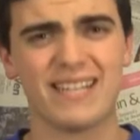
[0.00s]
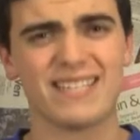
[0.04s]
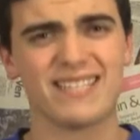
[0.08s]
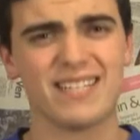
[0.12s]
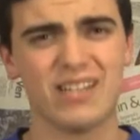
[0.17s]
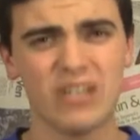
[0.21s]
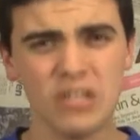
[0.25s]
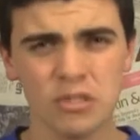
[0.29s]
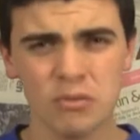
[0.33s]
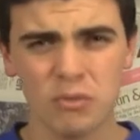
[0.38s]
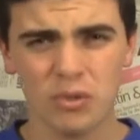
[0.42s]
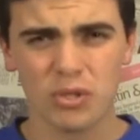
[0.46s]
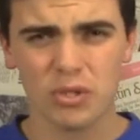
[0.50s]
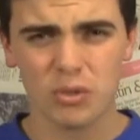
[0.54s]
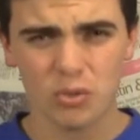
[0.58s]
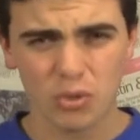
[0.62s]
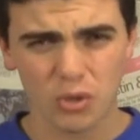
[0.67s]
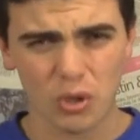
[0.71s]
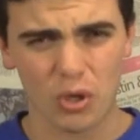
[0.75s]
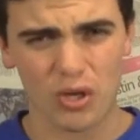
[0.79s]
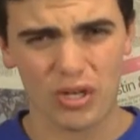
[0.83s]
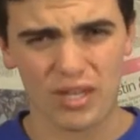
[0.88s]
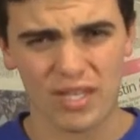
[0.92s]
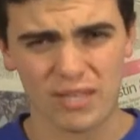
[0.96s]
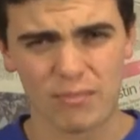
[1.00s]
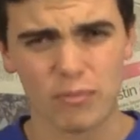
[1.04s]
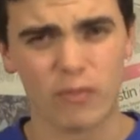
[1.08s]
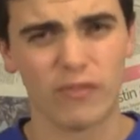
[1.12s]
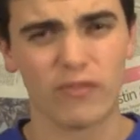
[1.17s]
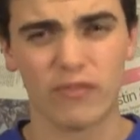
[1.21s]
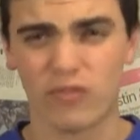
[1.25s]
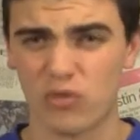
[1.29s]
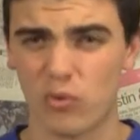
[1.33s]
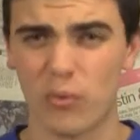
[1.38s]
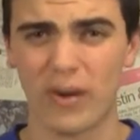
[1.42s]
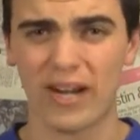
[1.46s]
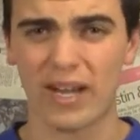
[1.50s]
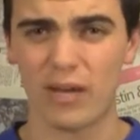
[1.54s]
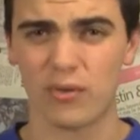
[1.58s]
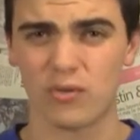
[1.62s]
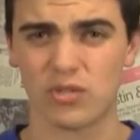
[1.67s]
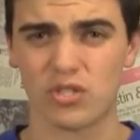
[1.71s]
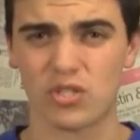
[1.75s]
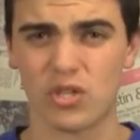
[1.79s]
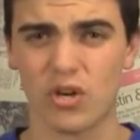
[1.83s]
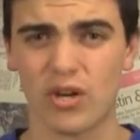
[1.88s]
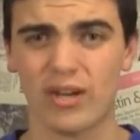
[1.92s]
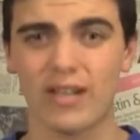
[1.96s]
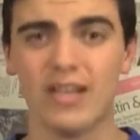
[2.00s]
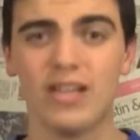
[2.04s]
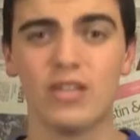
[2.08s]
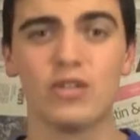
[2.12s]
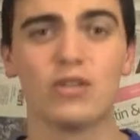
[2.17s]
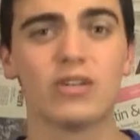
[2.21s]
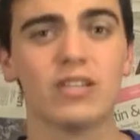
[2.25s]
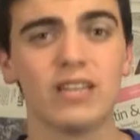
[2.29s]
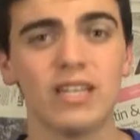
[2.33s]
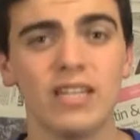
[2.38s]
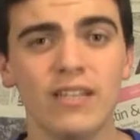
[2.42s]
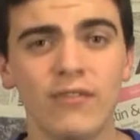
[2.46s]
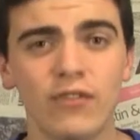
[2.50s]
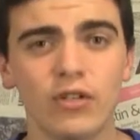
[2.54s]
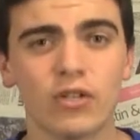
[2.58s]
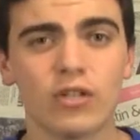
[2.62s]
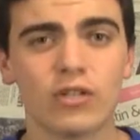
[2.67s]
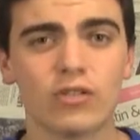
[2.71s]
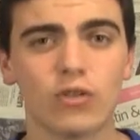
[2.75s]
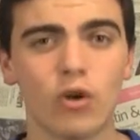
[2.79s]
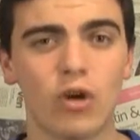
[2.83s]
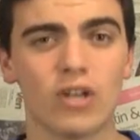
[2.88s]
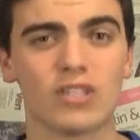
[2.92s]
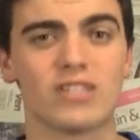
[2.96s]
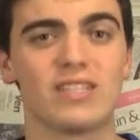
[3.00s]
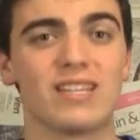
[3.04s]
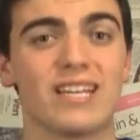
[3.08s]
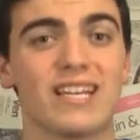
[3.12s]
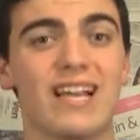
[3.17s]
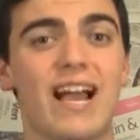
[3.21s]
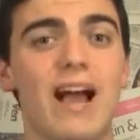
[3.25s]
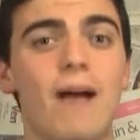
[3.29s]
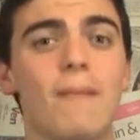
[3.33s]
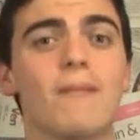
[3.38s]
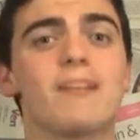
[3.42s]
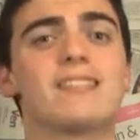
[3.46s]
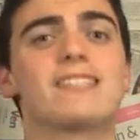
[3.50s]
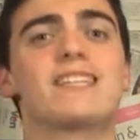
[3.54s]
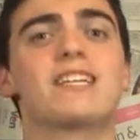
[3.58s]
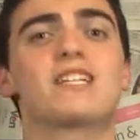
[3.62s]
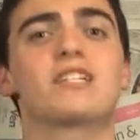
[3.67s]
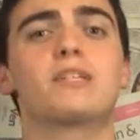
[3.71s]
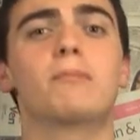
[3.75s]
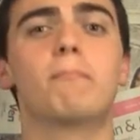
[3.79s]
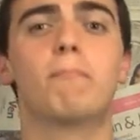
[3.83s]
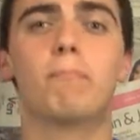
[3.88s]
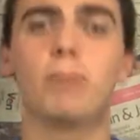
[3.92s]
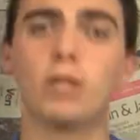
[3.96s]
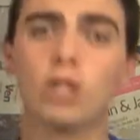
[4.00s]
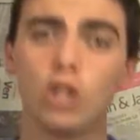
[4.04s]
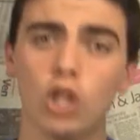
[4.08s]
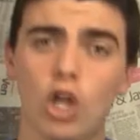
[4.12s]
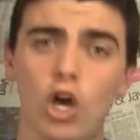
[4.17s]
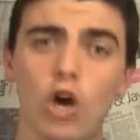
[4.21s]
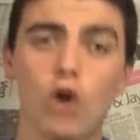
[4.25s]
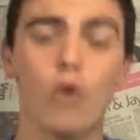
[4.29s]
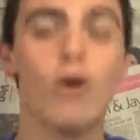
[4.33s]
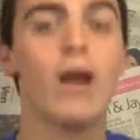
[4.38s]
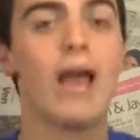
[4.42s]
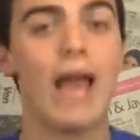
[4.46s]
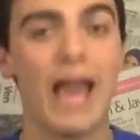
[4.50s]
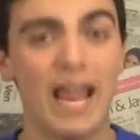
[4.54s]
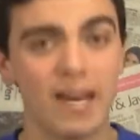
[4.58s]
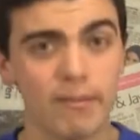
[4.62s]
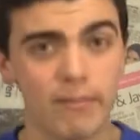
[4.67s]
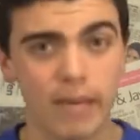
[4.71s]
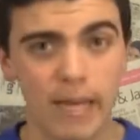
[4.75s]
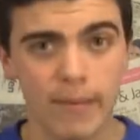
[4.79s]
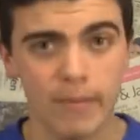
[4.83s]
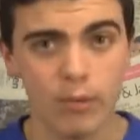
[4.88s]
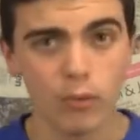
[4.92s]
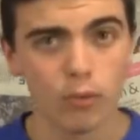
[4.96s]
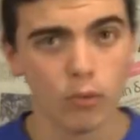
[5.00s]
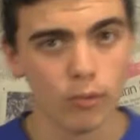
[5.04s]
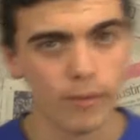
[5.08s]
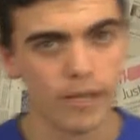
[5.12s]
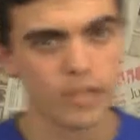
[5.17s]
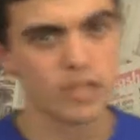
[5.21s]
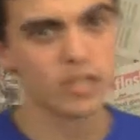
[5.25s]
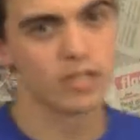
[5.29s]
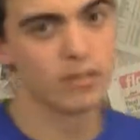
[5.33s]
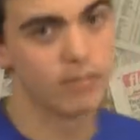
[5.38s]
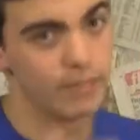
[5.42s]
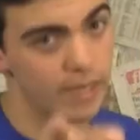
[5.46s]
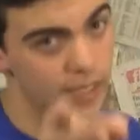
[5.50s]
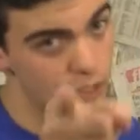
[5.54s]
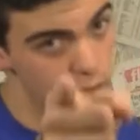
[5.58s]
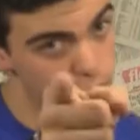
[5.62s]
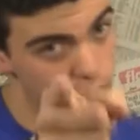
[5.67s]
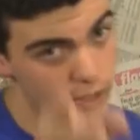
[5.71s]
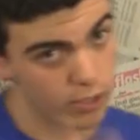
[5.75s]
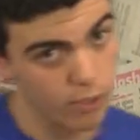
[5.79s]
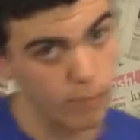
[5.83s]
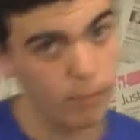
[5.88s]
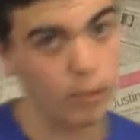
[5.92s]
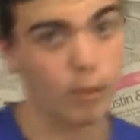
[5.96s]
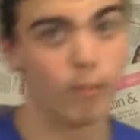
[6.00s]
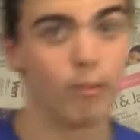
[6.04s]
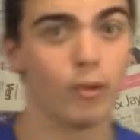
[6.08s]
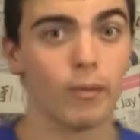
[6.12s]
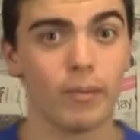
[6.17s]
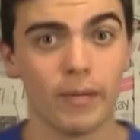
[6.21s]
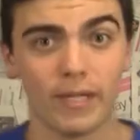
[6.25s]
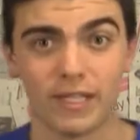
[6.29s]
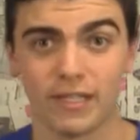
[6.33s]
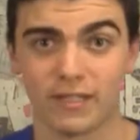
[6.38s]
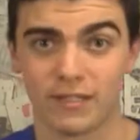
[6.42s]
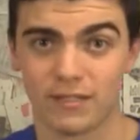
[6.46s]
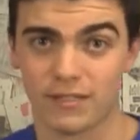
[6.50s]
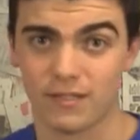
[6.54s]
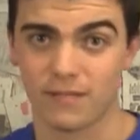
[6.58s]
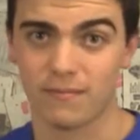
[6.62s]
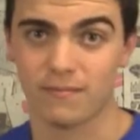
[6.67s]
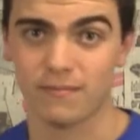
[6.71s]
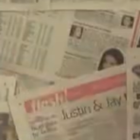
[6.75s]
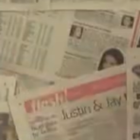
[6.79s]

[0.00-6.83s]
guys, tell us what you thought of this movie if you went out and saw it. You can leave your thoughts in the comment section below, and maybe we'll mention them next week on Purple Opinions.